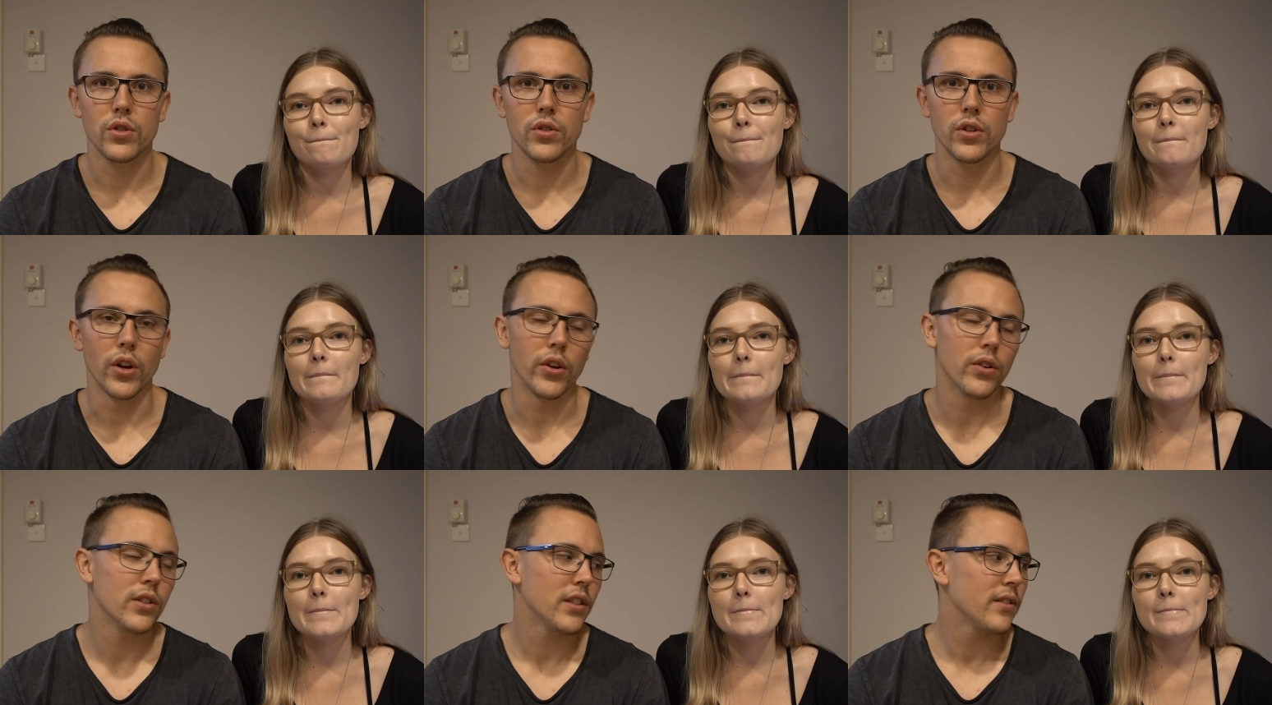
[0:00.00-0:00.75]
Speaker 1: Do you know
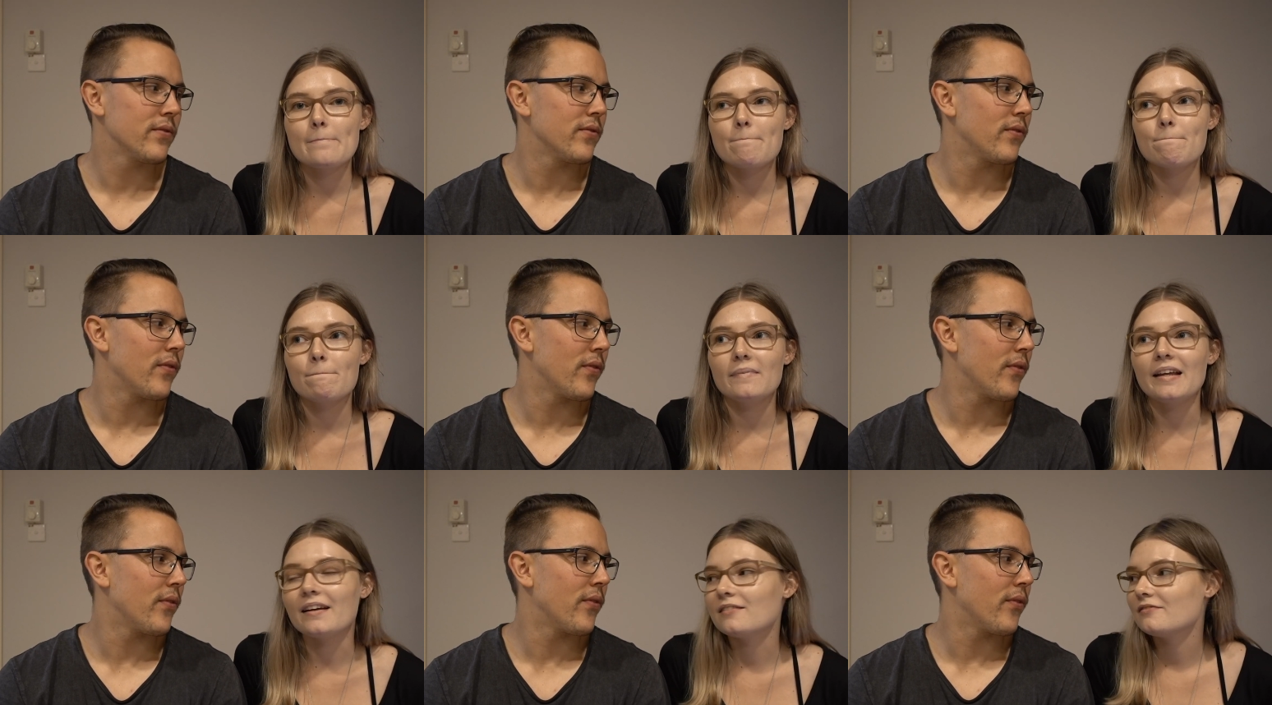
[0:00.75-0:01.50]
yours?
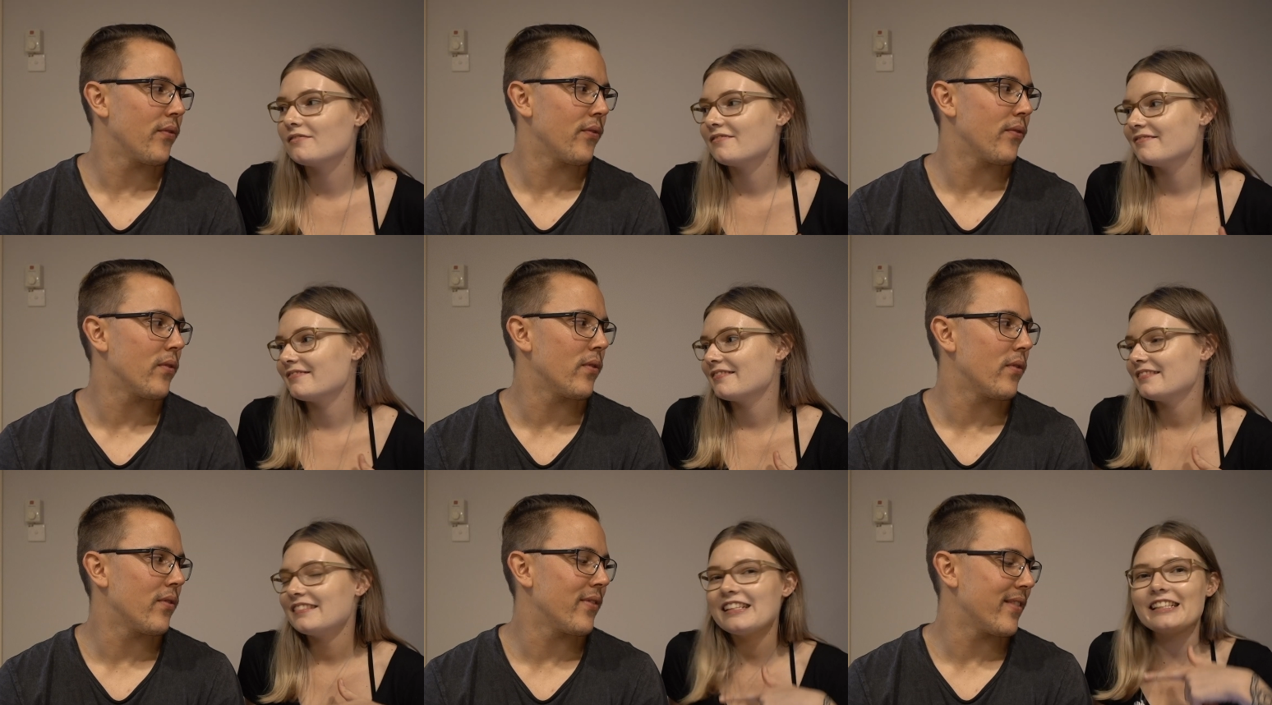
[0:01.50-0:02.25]
Speaker 2: Yeah.
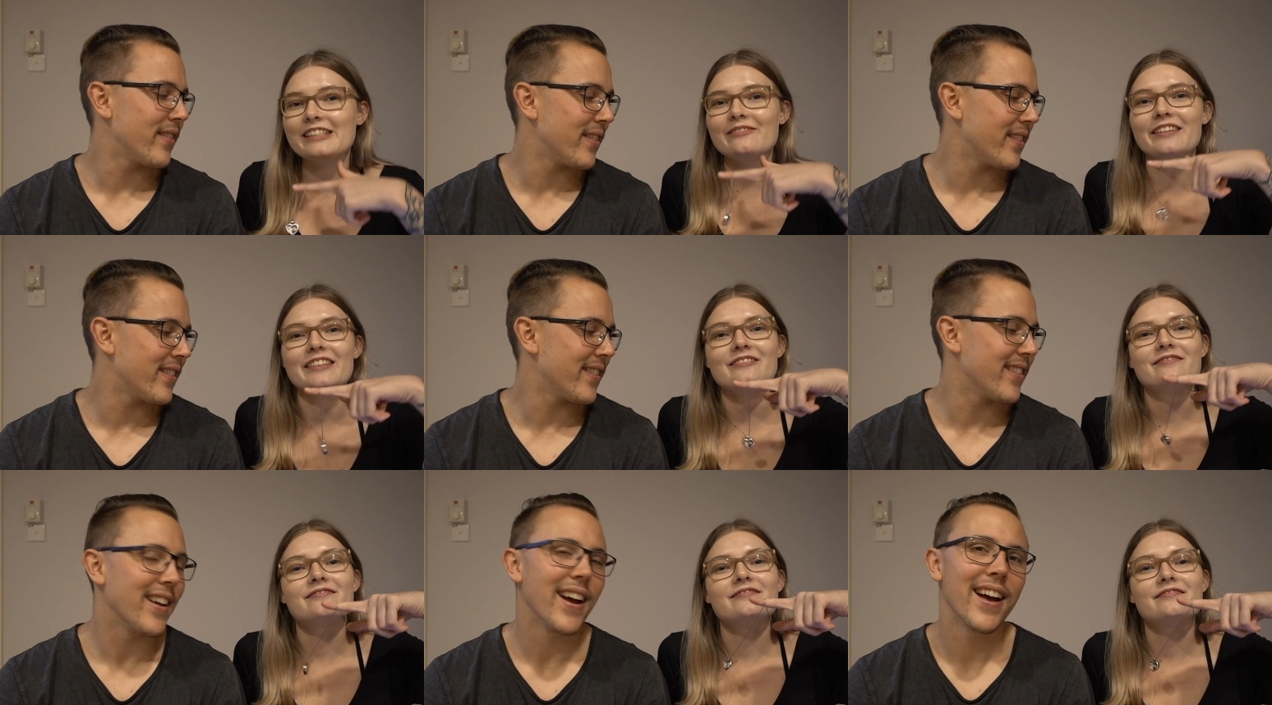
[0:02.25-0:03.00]
This one.
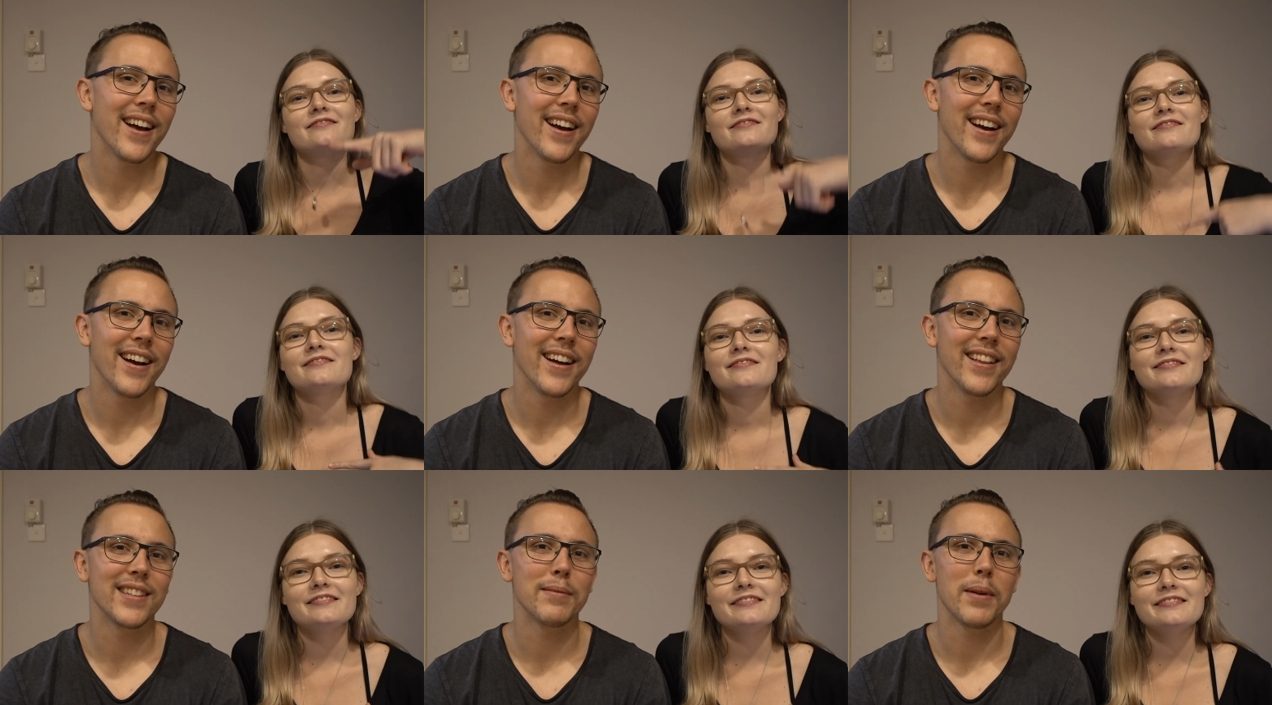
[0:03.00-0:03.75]

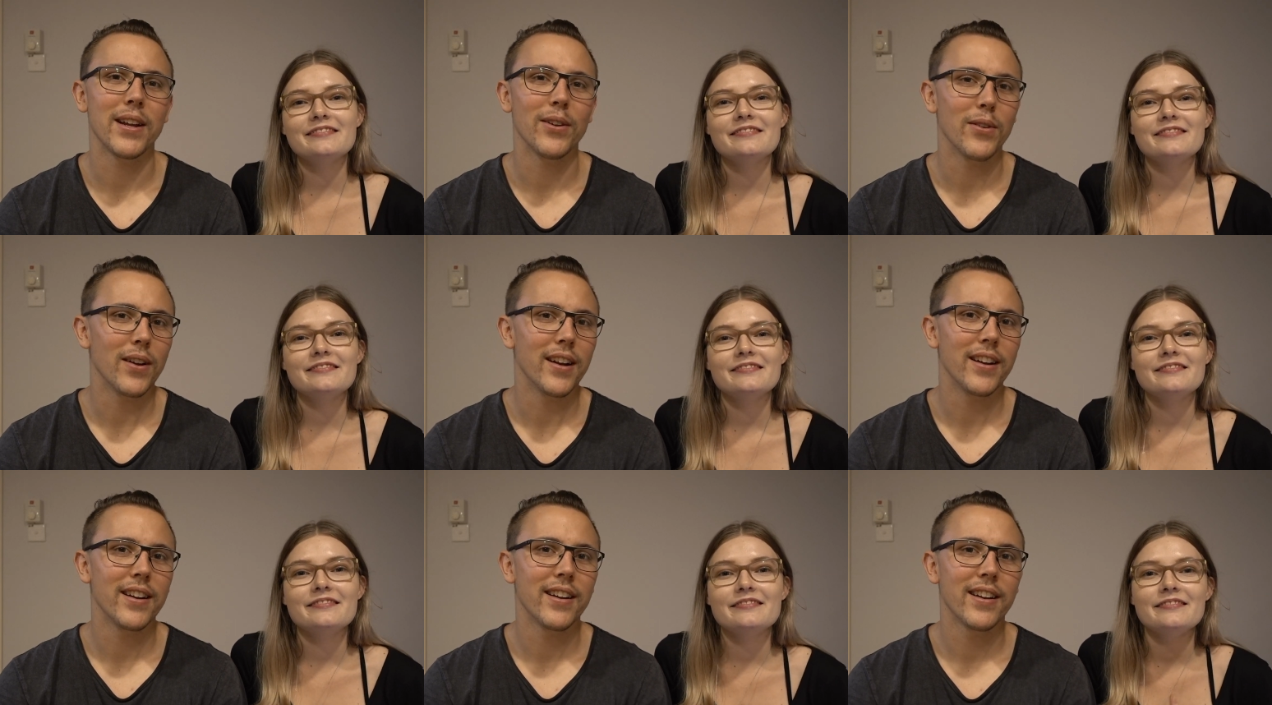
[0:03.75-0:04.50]
Speaker 1: That's a pretty good
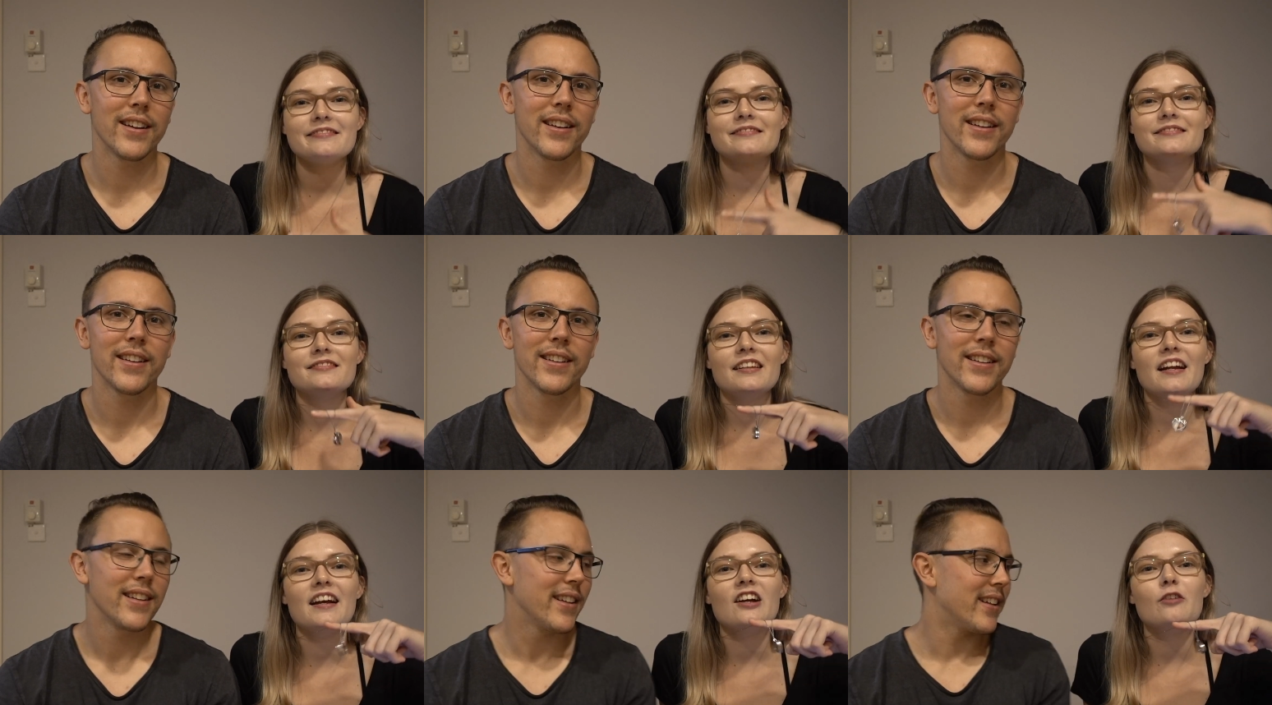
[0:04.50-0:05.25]
one.
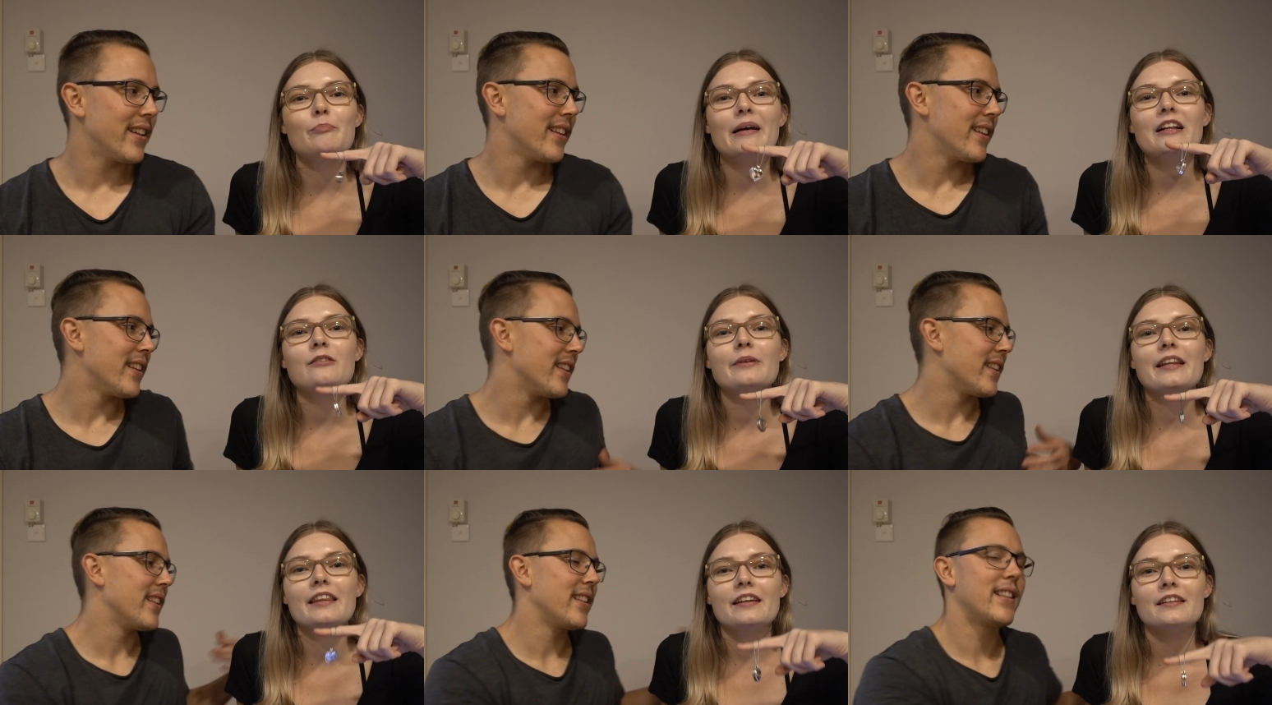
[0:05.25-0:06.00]
Speaker 2: And I got a bell
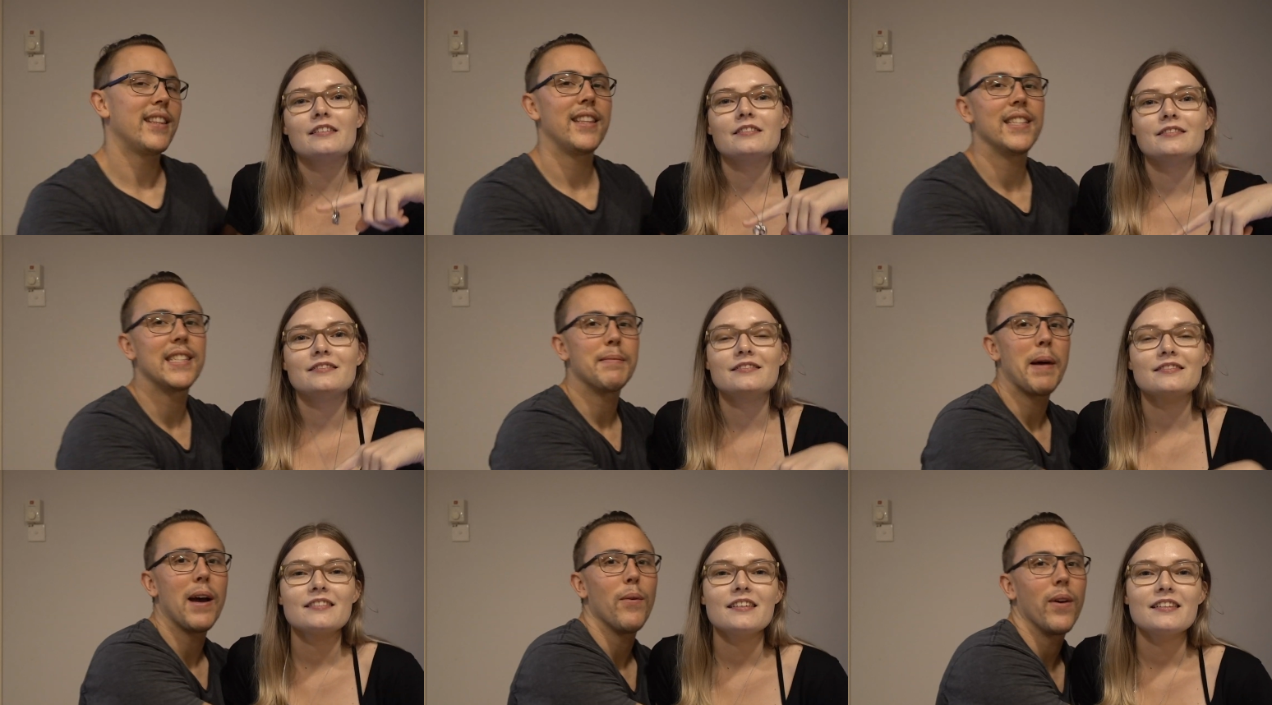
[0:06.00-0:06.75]
with it.
Speaker 1: This one.